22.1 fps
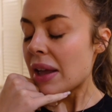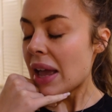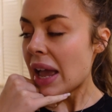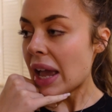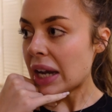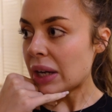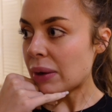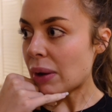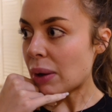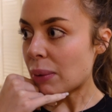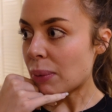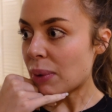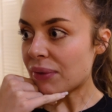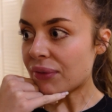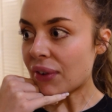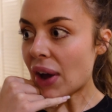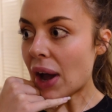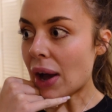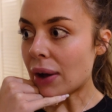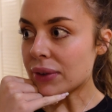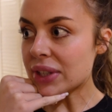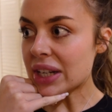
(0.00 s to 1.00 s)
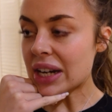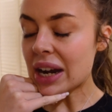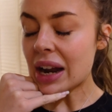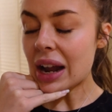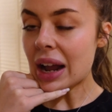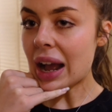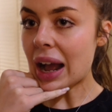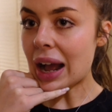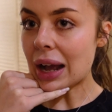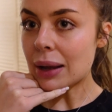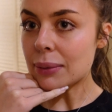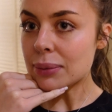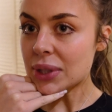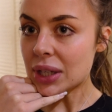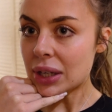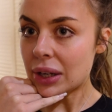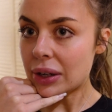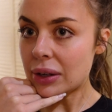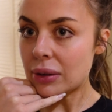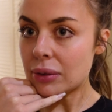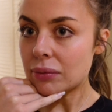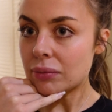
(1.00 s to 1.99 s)
Anyway, we found an
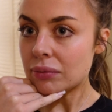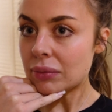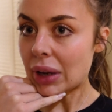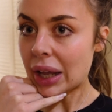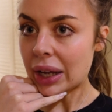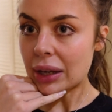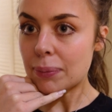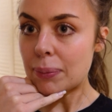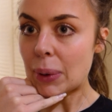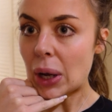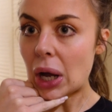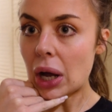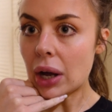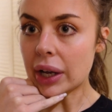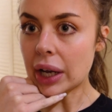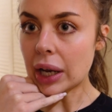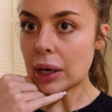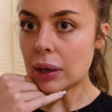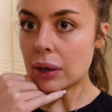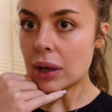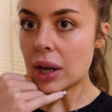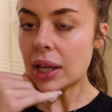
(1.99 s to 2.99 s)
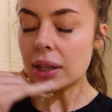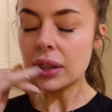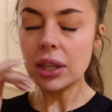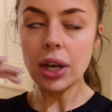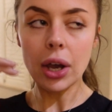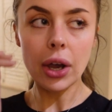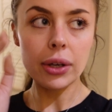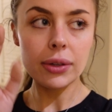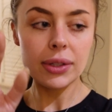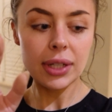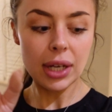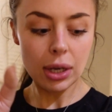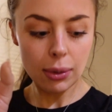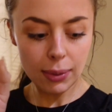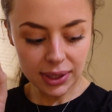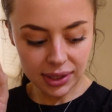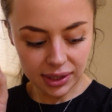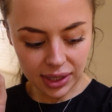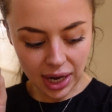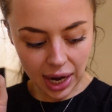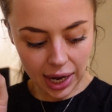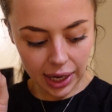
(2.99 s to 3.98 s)
absolute, like, bargain. The hotel we're
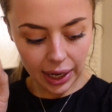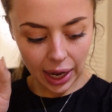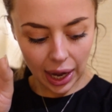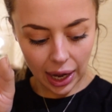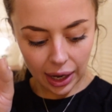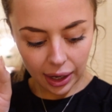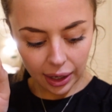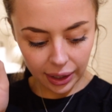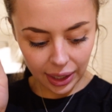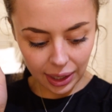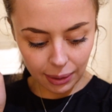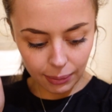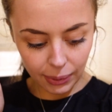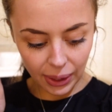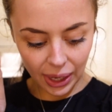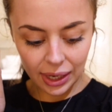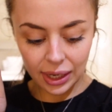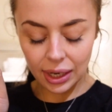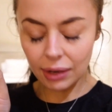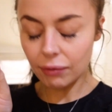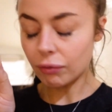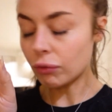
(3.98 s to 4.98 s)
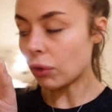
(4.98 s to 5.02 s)
staying at, I keep getting it